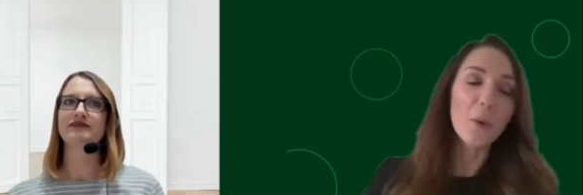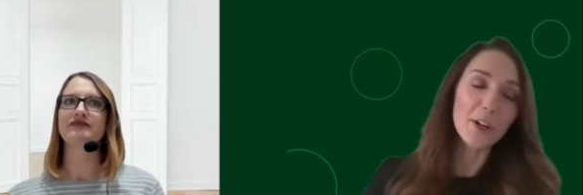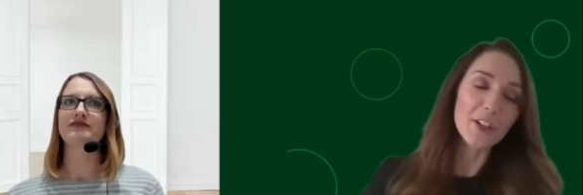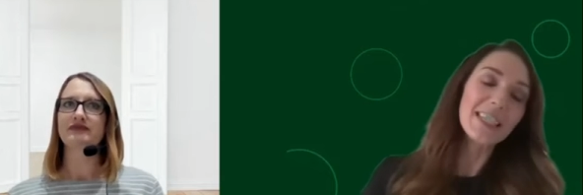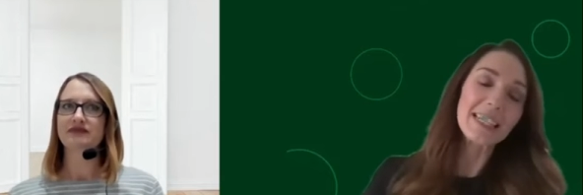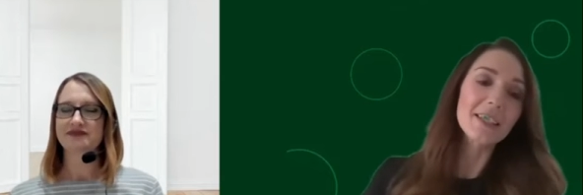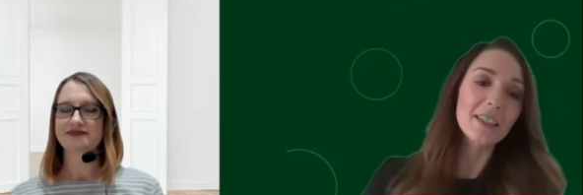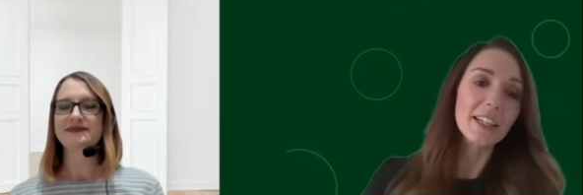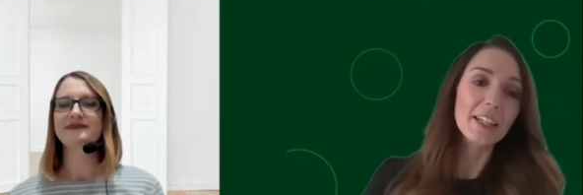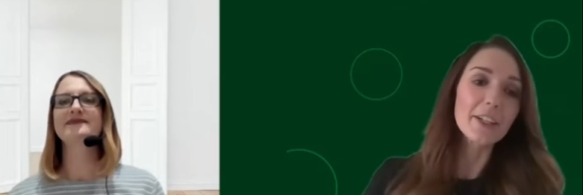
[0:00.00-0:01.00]
Speaker 1: word data
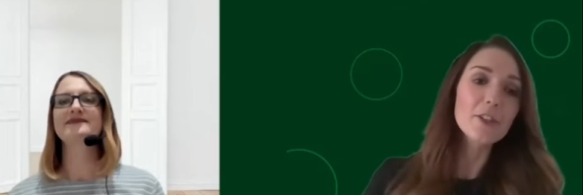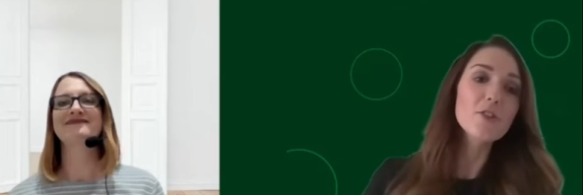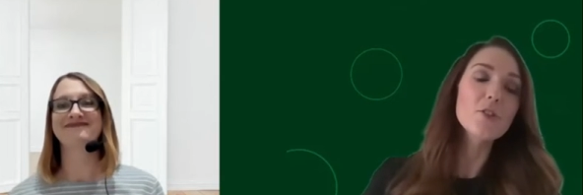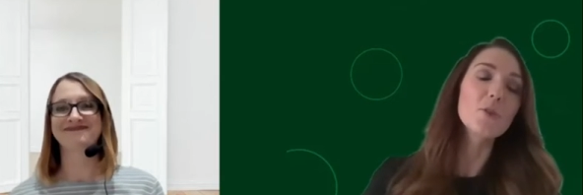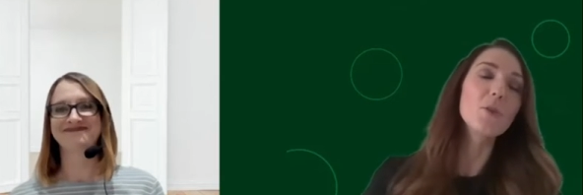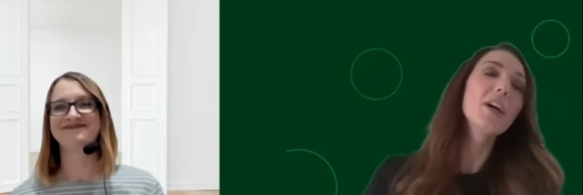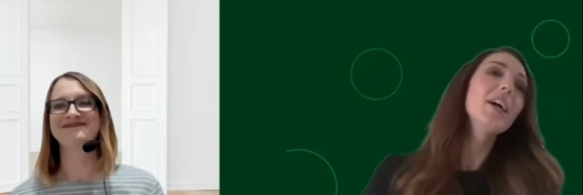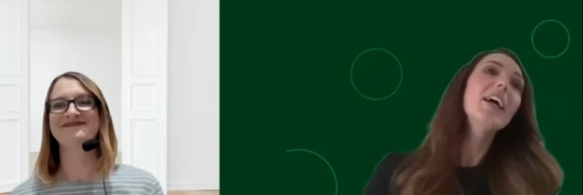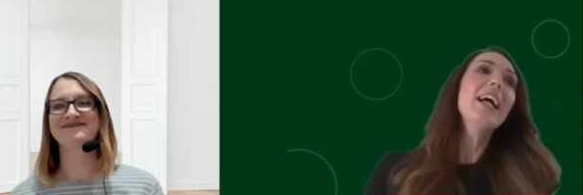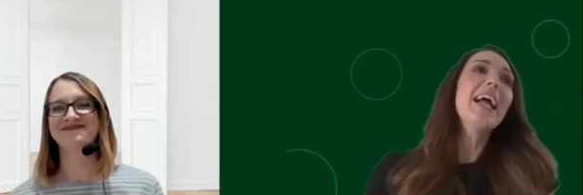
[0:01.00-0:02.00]
there. So,
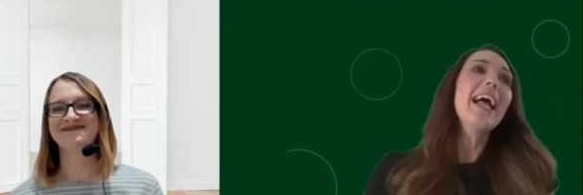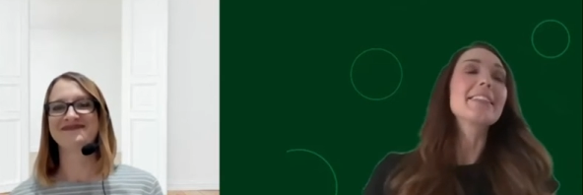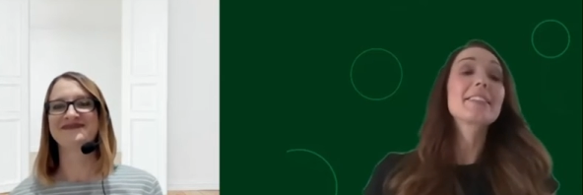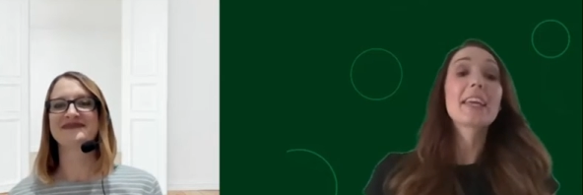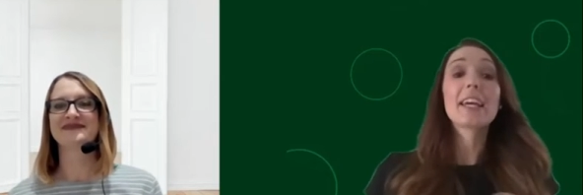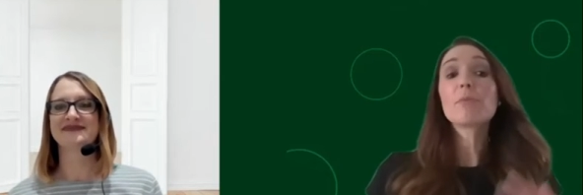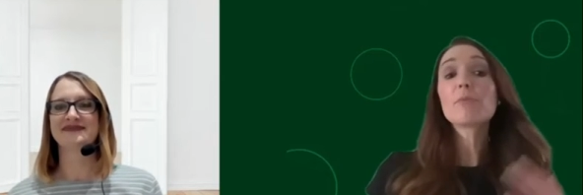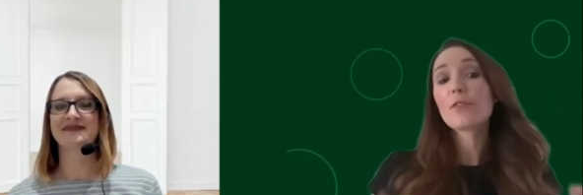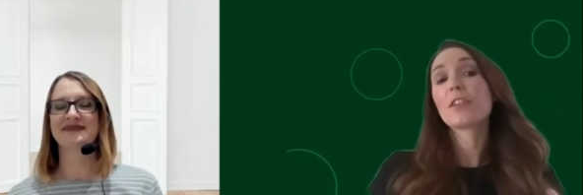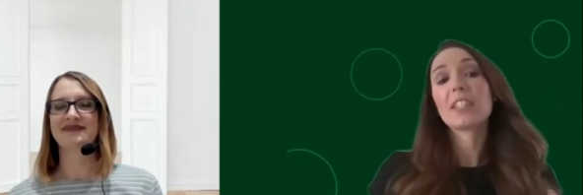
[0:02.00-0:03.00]
in terms of
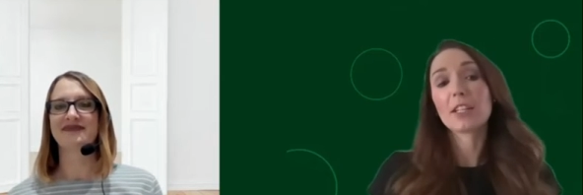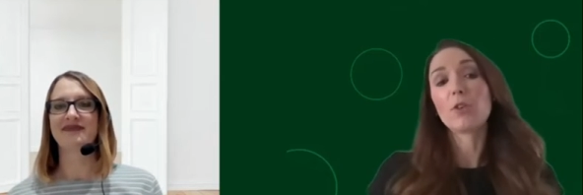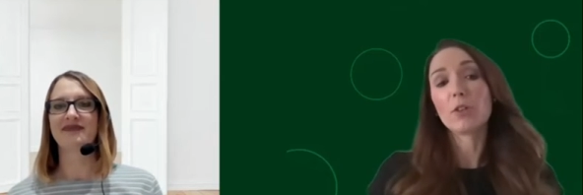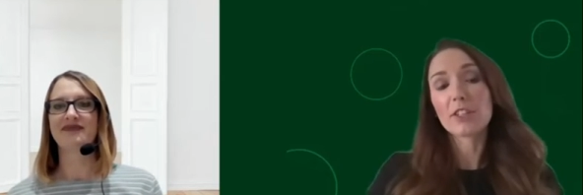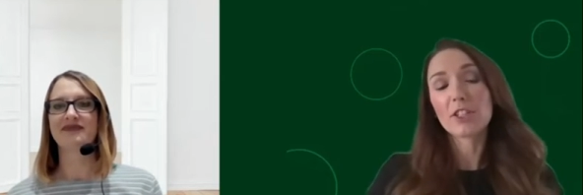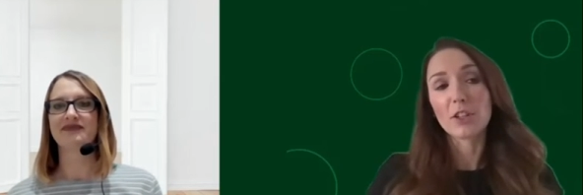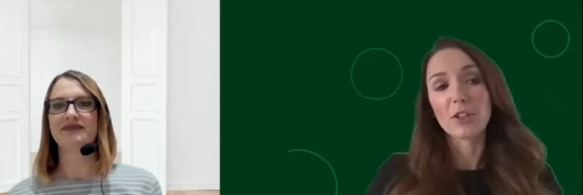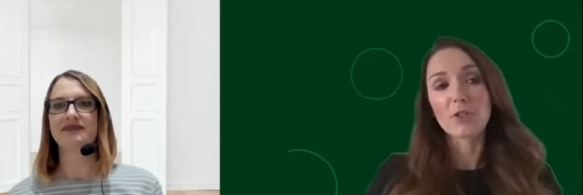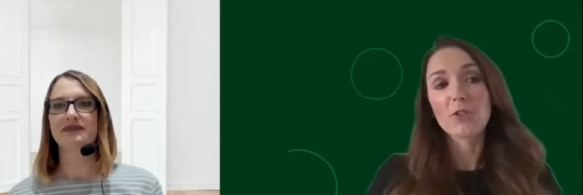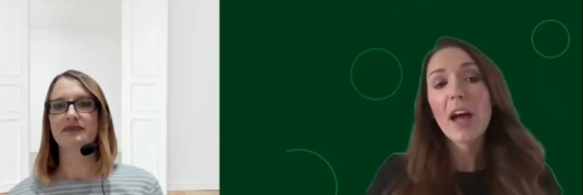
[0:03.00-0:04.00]
the technology that
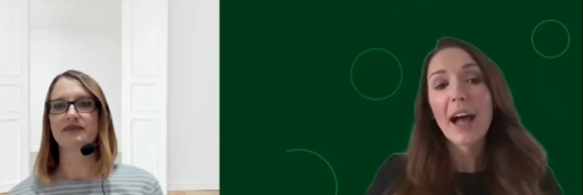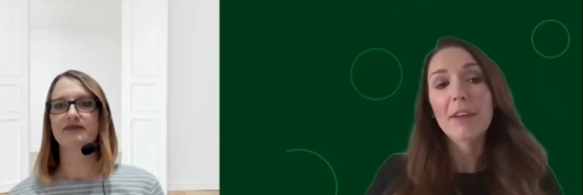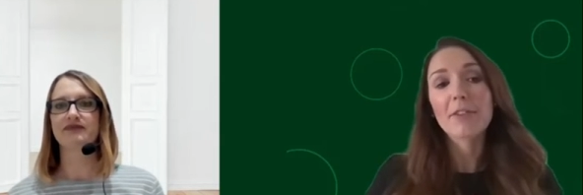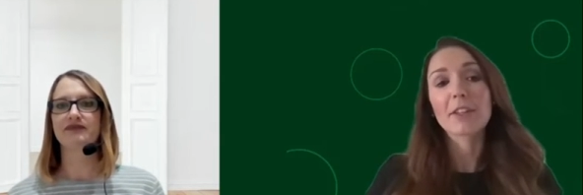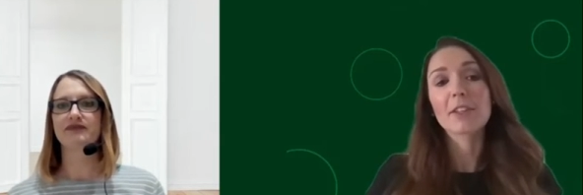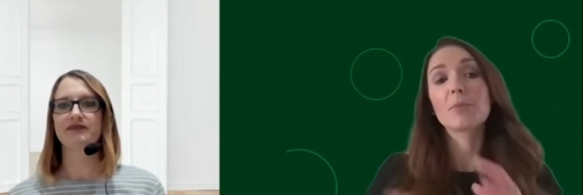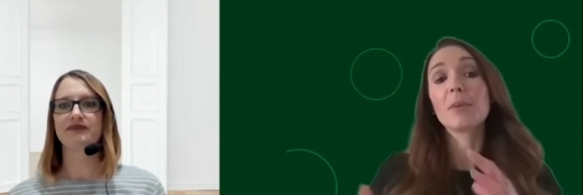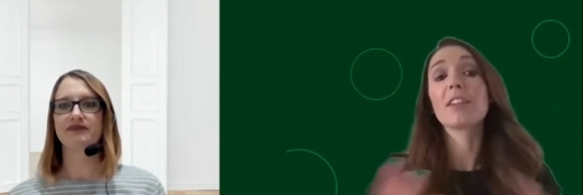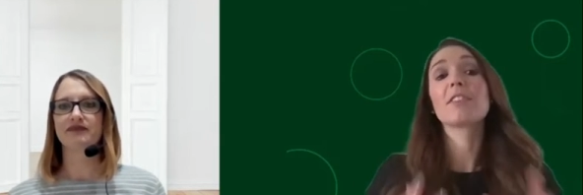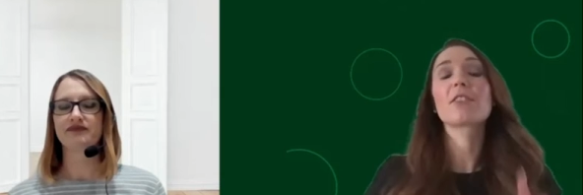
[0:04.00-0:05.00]
you have
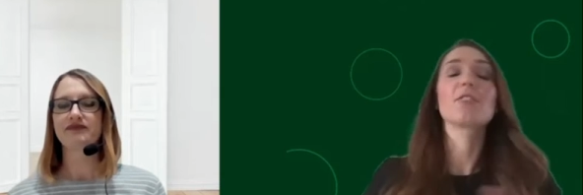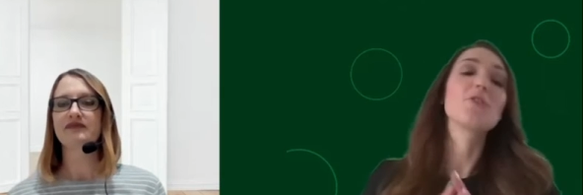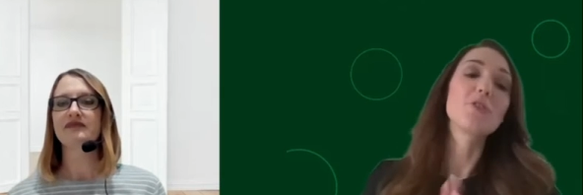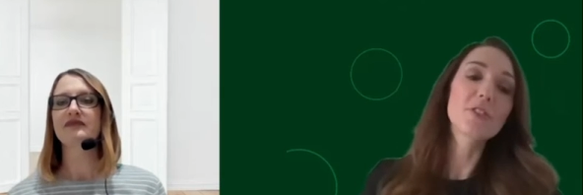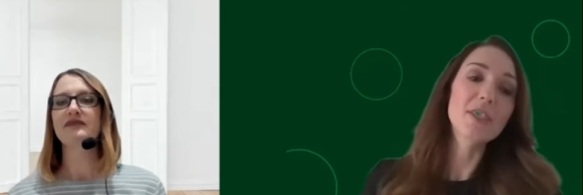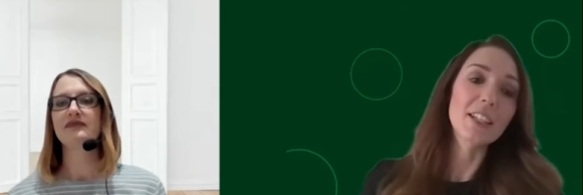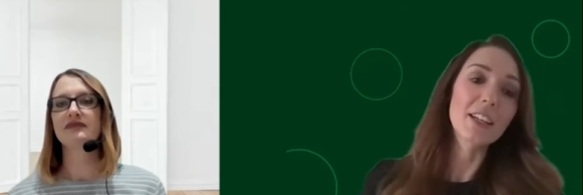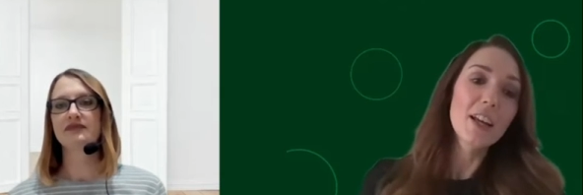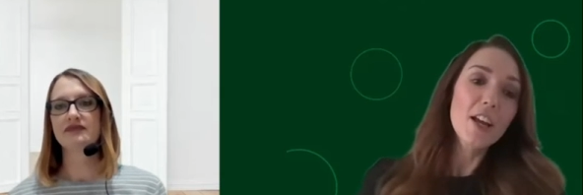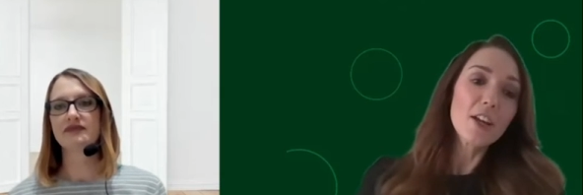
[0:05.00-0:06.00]
experience in using,
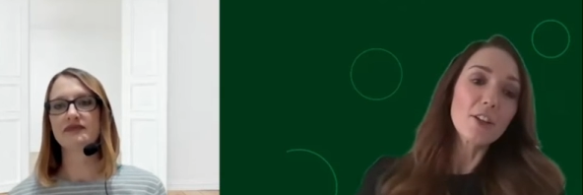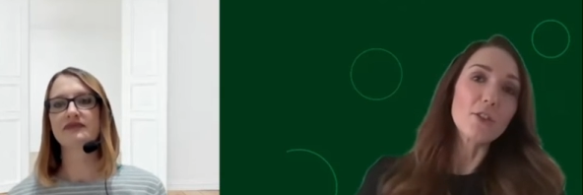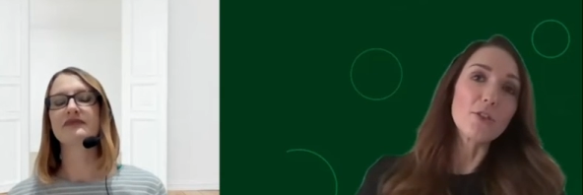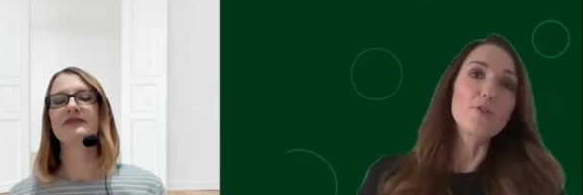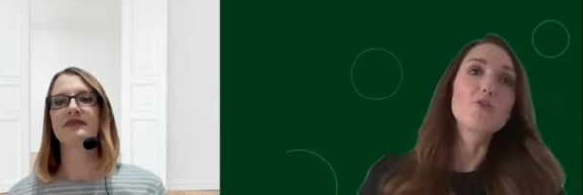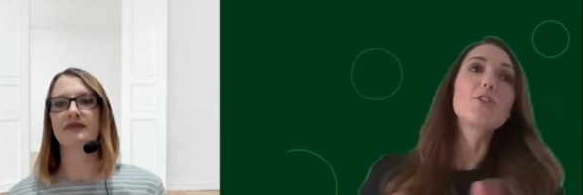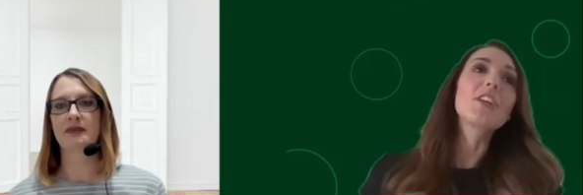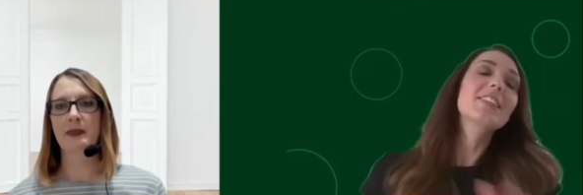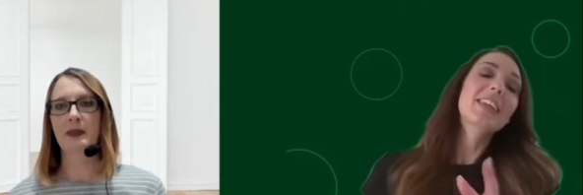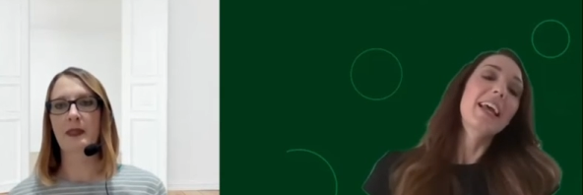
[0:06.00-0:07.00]
do they
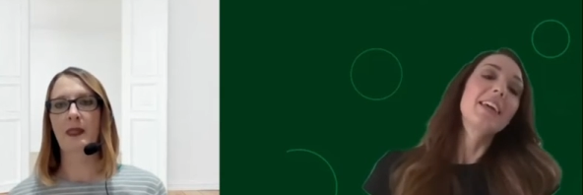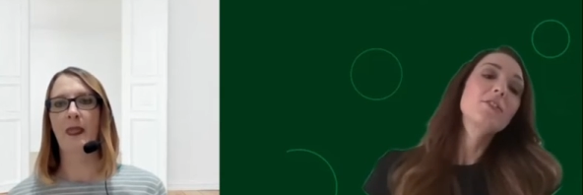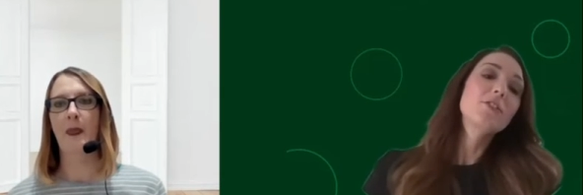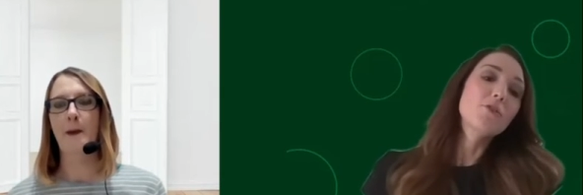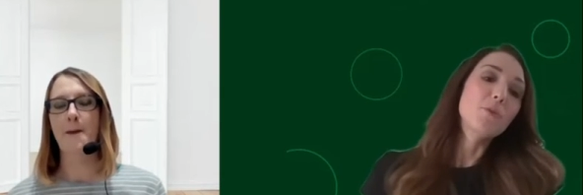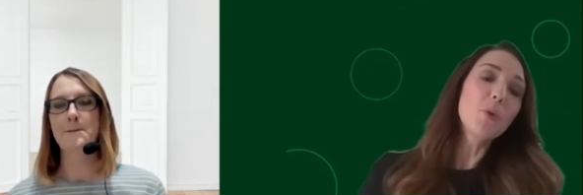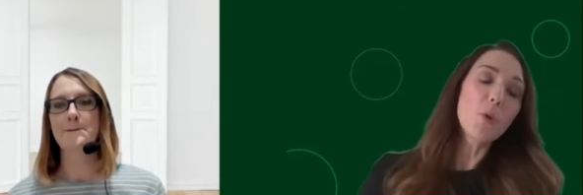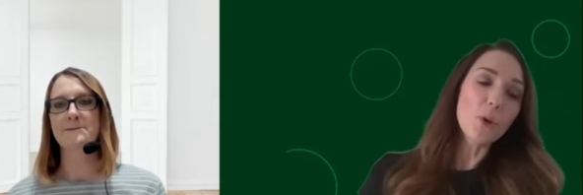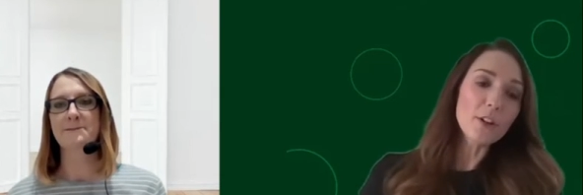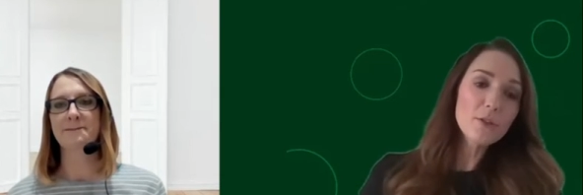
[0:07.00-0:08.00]
tend to
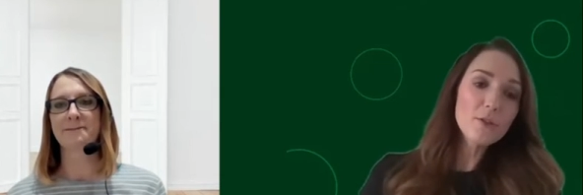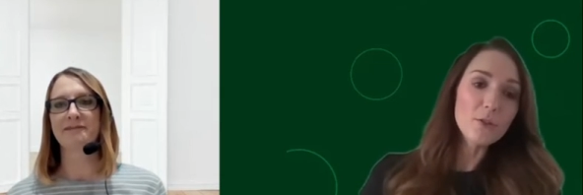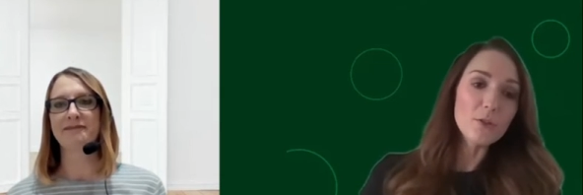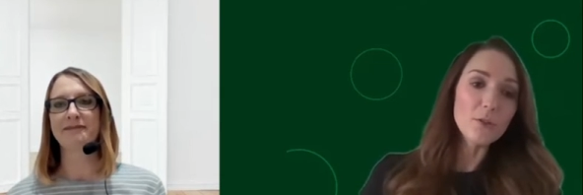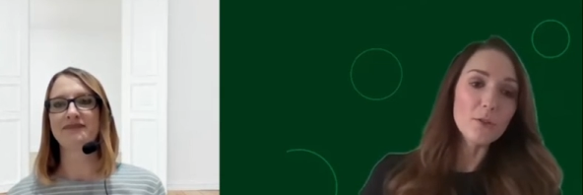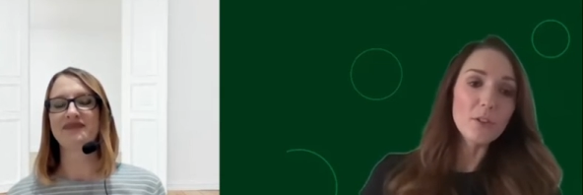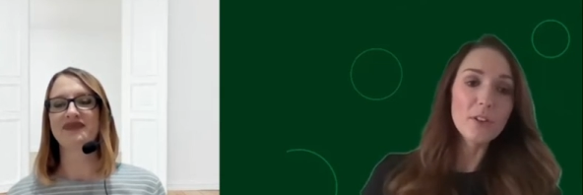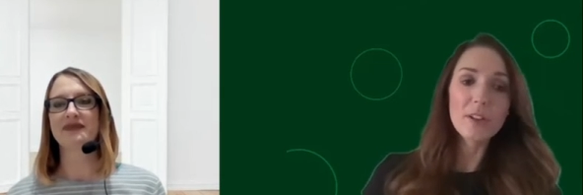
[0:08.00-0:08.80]
report to